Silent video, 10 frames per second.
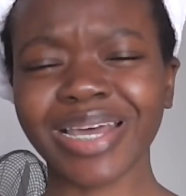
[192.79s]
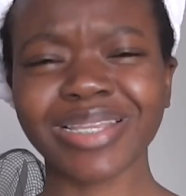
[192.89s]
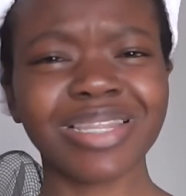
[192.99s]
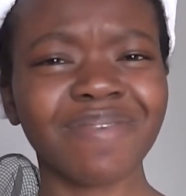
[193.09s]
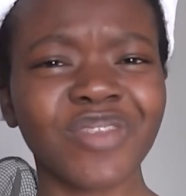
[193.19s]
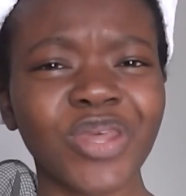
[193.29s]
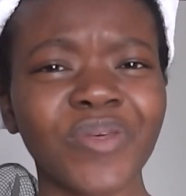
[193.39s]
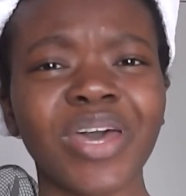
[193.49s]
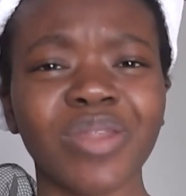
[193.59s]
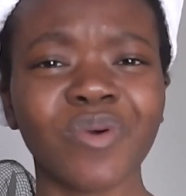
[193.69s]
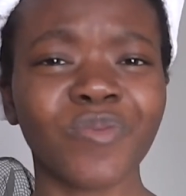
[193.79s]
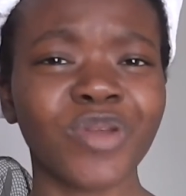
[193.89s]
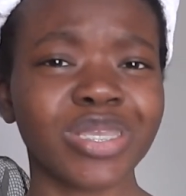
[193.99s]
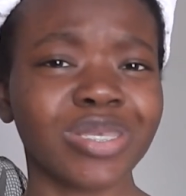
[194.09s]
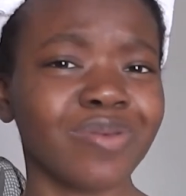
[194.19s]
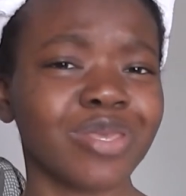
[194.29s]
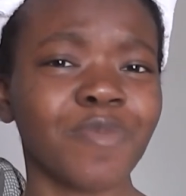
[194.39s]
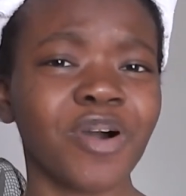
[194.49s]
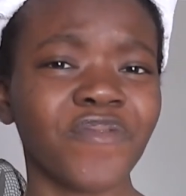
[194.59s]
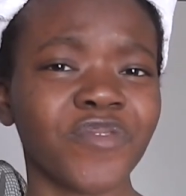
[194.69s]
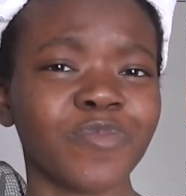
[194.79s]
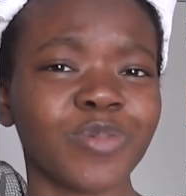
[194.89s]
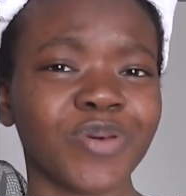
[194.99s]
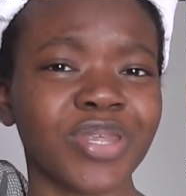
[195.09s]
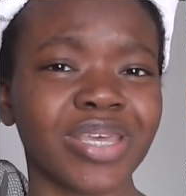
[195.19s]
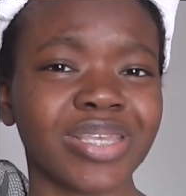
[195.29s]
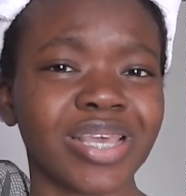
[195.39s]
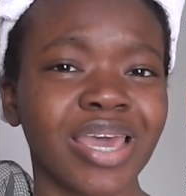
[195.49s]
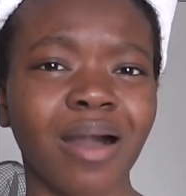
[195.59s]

And I didn't even know that anyone wanted to use the bathroom, to be honest.